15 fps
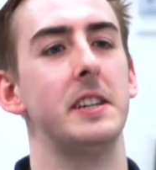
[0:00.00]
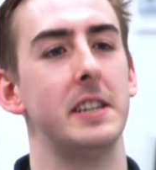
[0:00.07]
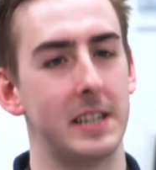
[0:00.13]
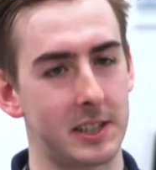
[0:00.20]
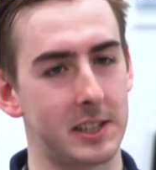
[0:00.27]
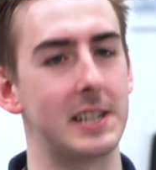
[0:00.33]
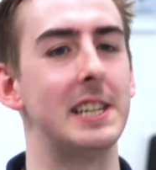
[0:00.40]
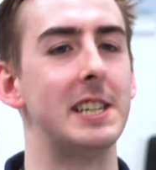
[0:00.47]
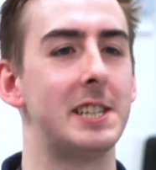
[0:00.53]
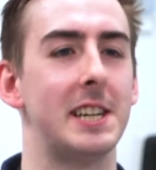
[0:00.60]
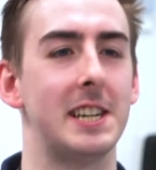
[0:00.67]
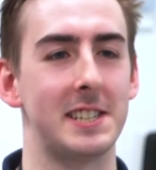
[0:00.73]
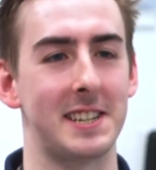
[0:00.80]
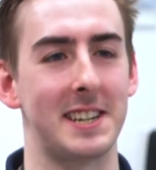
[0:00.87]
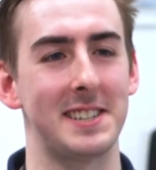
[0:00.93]
As cliche
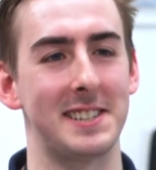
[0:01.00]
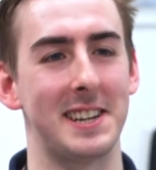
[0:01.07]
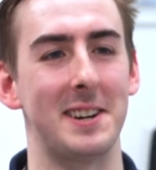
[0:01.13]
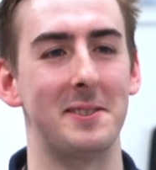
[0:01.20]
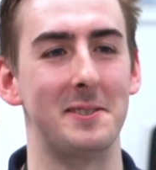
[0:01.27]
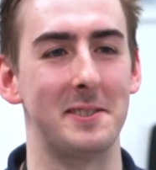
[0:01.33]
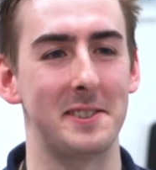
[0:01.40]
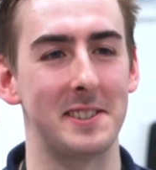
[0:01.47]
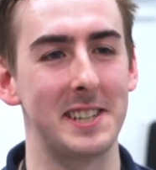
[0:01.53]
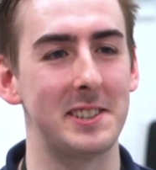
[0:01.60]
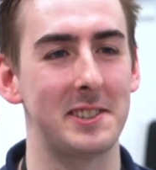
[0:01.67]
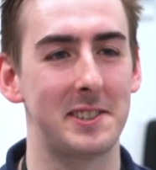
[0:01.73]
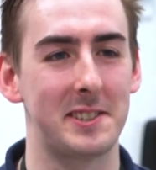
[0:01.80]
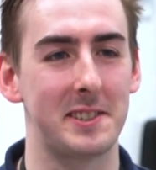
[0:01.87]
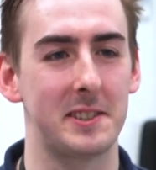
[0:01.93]
as that sounds,
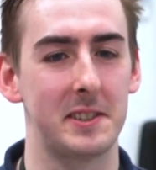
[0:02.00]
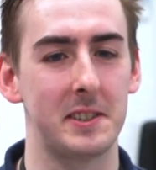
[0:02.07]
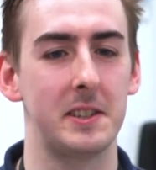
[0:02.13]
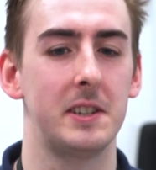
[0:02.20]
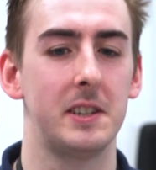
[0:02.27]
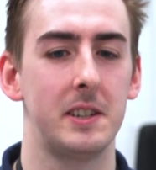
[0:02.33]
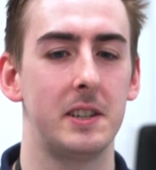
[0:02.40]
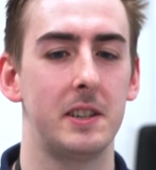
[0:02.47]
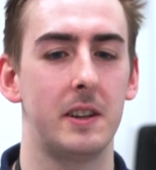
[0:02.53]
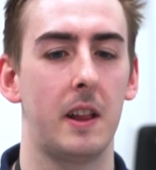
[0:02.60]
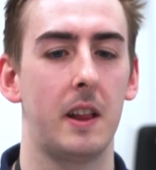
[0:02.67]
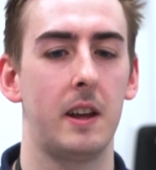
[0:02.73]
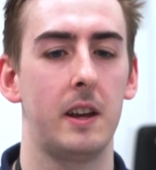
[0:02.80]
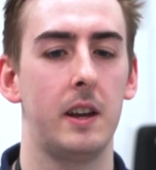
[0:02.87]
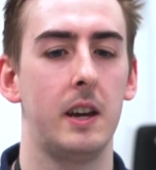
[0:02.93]
it's
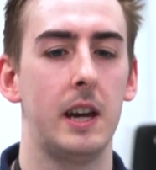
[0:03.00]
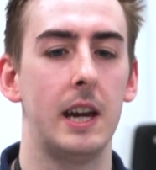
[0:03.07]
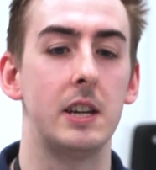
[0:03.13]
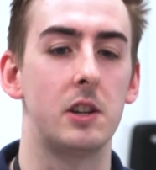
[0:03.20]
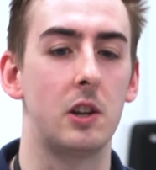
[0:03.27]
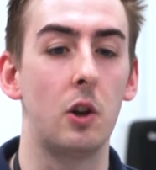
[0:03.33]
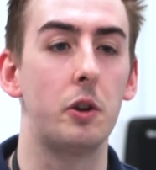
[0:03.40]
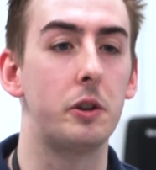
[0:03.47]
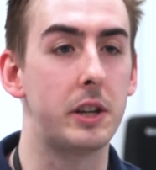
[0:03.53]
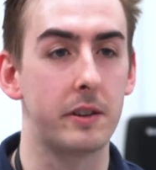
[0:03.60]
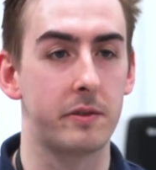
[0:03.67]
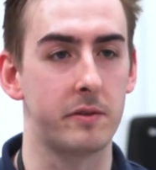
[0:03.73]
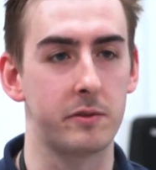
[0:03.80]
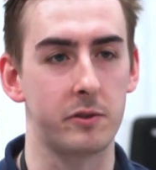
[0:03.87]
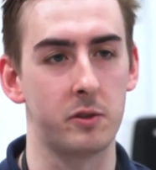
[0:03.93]
a lot
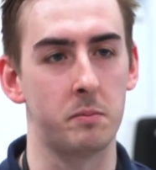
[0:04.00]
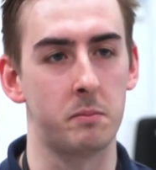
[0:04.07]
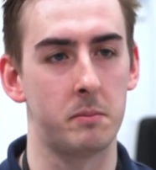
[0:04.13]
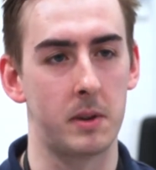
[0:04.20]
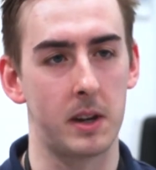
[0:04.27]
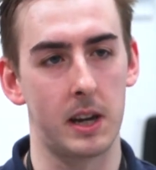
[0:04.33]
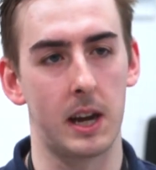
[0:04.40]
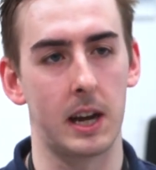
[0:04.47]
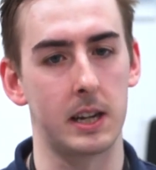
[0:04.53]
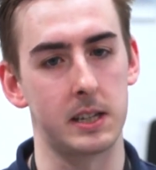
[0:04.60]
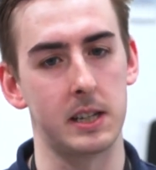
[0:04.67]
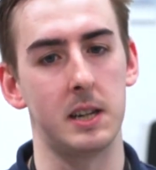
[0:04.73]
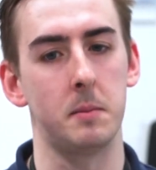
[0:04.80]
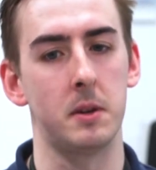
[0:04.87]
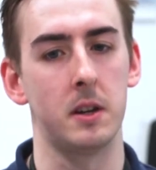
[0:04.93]
different from
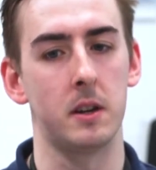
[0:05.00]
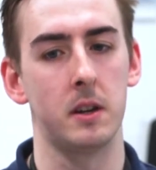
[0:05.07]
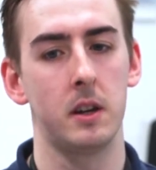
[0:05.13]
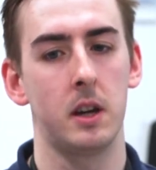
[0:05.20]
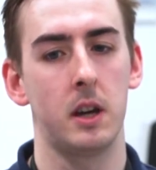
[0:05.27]
academia.